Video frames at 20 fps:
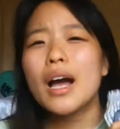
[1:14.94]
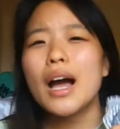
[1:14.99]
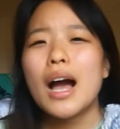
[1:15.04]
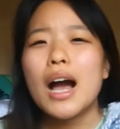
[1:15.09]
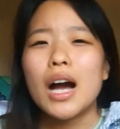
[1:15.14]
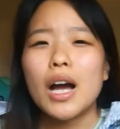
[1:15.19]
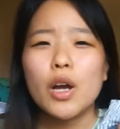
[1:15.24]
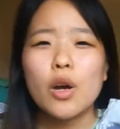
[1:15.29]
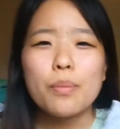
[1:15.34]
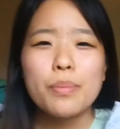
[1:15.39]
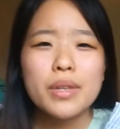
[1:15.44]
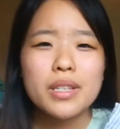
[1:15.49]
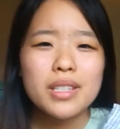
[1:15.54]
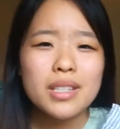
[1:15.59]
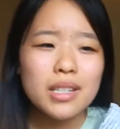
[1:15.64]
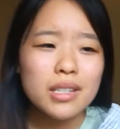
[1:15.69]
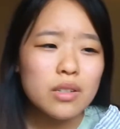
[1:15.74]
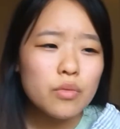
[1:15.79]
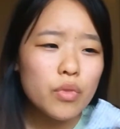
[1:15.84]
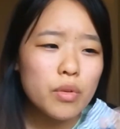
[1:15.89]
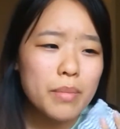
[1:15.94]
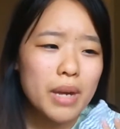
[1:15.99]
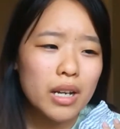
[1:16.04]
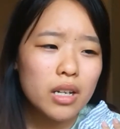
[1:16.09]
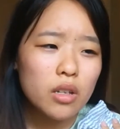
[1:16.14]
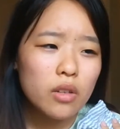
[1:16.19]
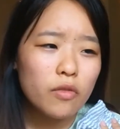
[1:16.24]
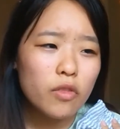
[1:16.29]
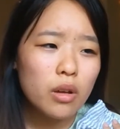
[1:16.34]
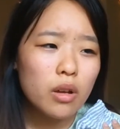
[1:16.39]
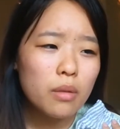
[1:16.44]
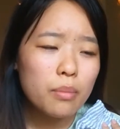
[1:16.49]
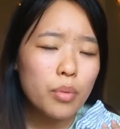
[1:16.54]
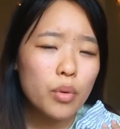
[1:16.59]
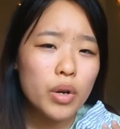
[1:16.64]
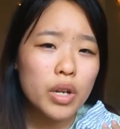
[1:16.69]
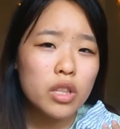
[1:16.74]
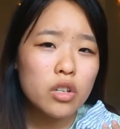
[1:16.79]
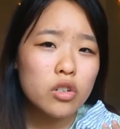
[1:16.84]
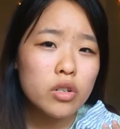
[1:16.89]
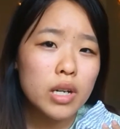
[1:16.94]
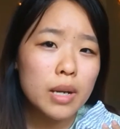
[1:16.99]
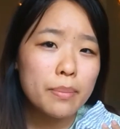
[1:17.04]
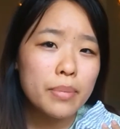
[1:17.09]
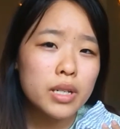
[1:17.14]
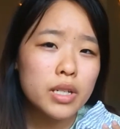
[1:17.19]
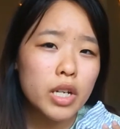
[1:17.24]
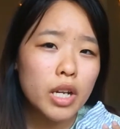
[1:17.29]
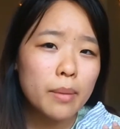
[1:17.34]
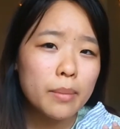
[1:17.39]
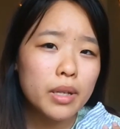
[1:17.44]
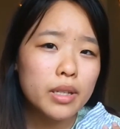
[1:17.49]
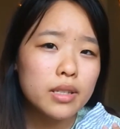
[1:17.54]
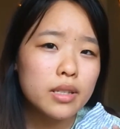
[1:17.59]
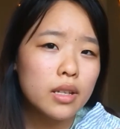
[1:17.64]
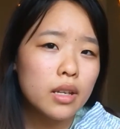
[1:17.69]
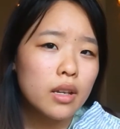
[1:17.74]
I hope this doesn't remind you of the boy in the striped pajamas.